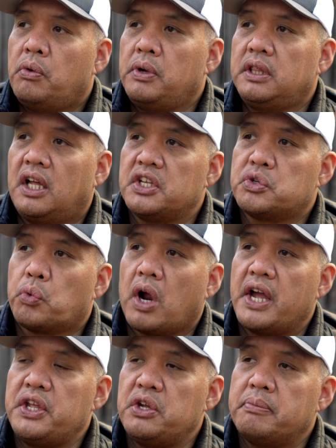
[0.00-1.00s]
We lost
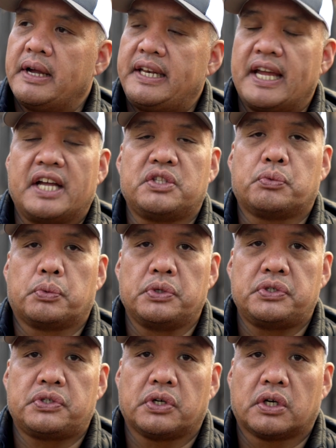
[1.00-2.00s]
Ryu, my dad's
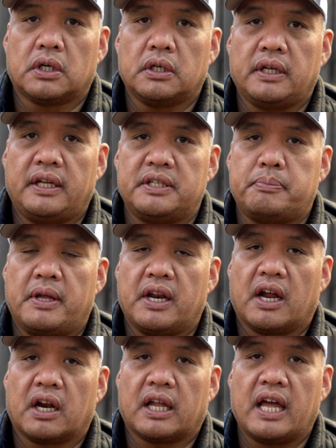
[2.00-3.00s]
rooster. He's been
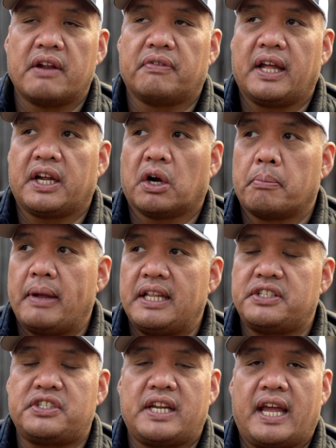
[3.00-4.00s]
our
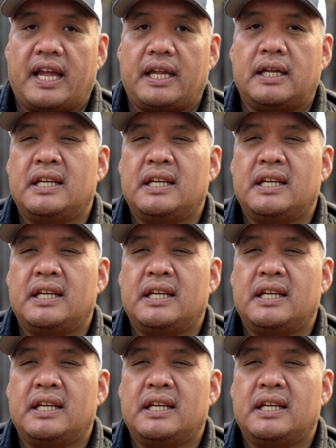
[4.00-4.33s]
mainstay.